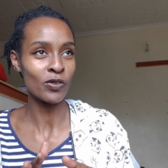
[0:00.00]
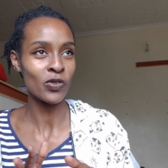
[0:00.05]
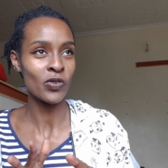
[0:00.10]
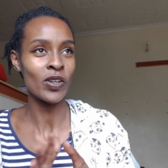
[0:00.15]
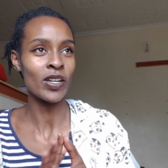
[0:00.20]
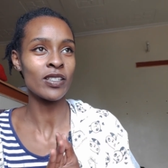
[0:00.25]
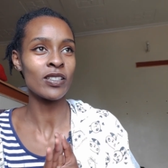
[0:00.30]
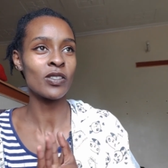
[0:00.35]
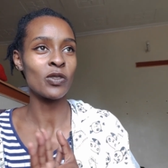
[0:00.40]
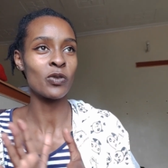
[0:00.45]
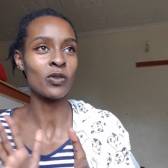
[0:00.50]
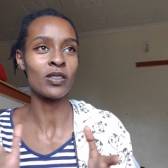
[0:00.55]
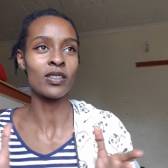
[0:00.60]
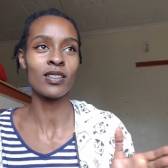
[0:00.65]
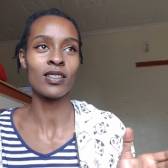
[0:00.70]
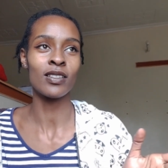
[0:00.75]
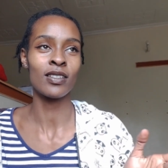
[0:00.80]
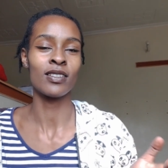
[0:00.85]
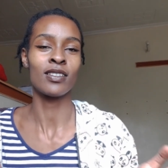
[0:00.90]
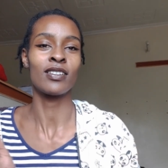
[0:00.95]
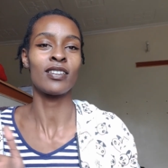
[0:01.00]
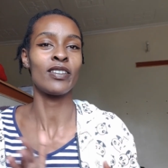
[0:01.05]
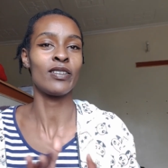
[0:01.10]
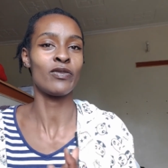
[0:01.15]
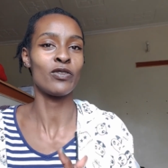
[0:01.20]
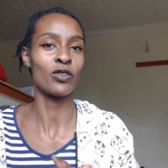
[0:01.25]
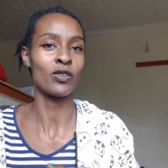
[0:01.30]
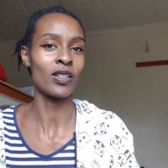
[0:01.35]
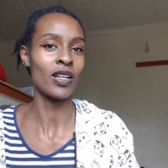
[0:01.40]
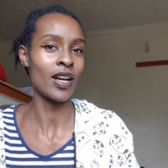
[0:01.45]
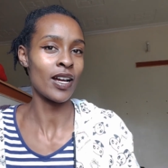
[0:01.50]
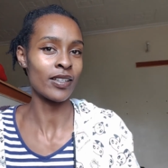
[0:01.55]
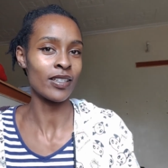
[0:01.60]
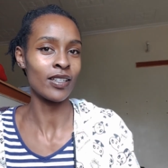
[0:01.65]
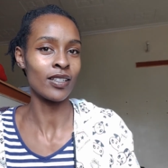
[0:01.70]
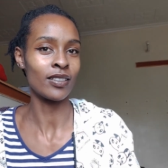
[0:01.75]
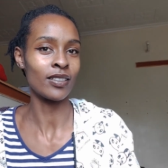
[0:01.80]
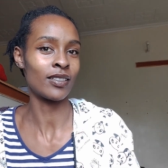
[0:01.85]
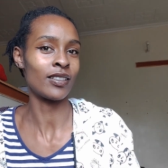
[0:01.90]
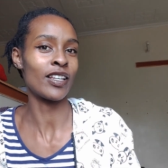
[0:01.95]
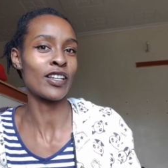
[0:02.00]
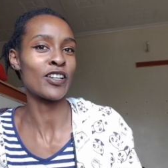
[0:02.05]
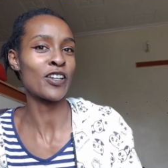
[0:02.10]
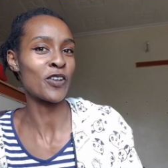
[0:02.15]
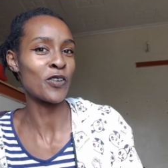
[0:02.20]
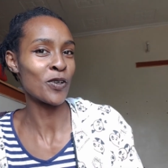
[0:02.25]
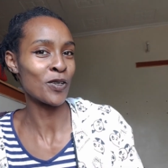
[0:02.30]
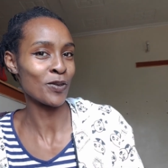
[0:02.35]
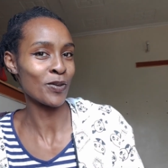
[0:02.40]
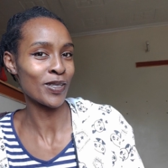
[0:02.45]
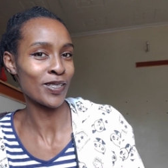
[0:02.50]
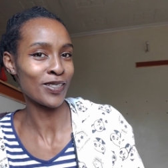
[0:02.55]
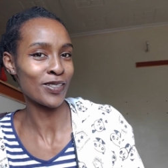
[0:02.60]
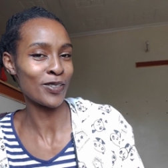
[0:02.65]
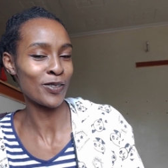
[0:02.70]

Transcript: so I just don't leave you all hanging like I always